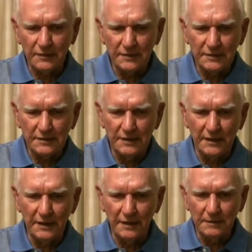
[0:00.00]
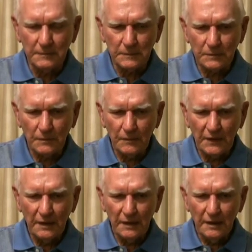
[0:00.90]
Uh-huh. And
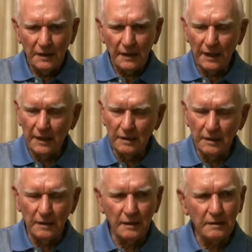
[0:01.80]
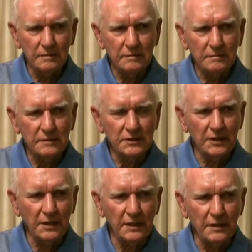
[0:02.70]
uh,
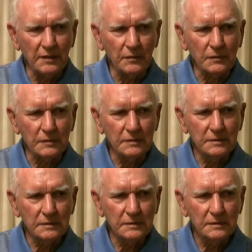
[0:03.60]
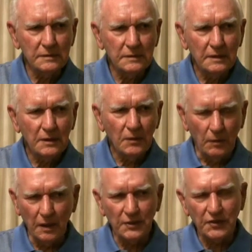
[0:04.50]
see, they
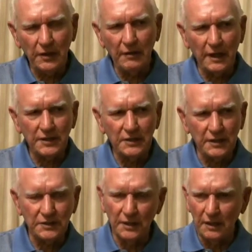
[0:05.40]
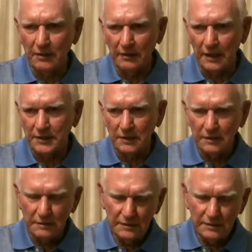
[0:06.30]
well, the C ration is another ration.